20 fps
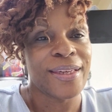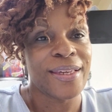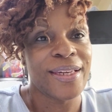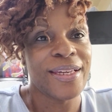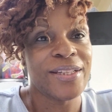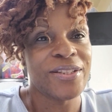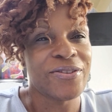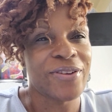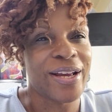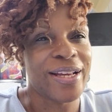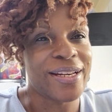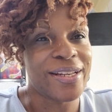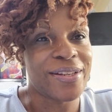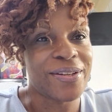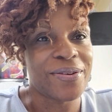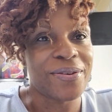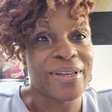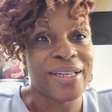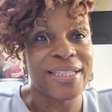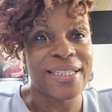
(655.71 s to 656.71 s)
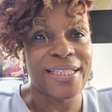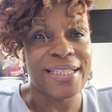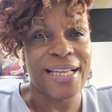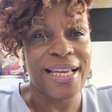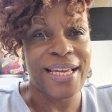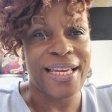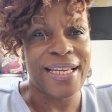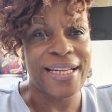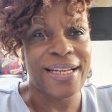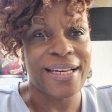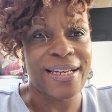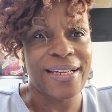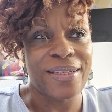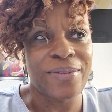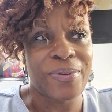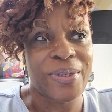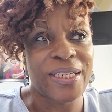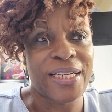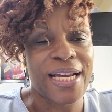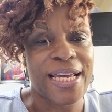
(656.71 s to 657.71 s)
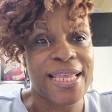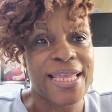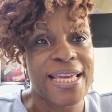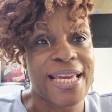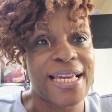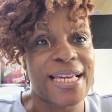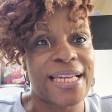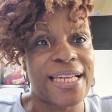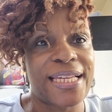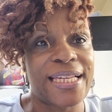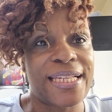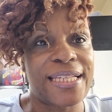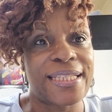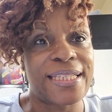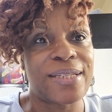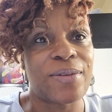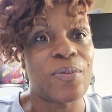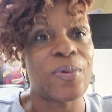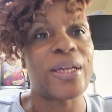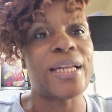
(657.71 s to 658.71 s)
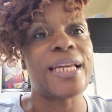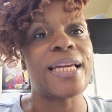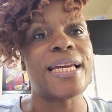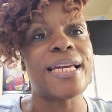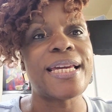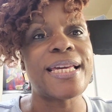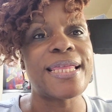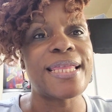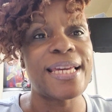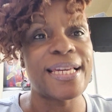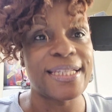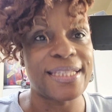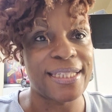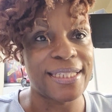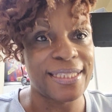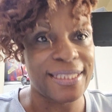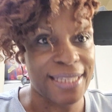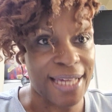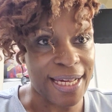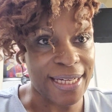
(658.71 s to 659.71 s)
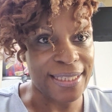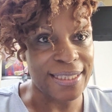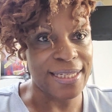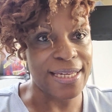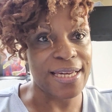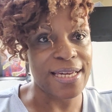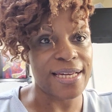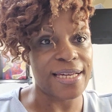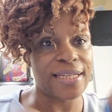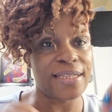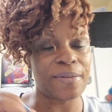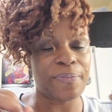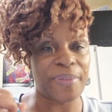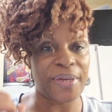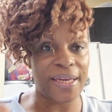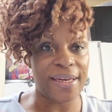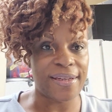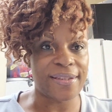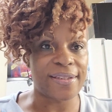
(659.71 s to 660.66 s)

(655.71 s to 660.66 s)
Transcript: he's trying to do his thing he does, which I think is what he thinks is sexy, is being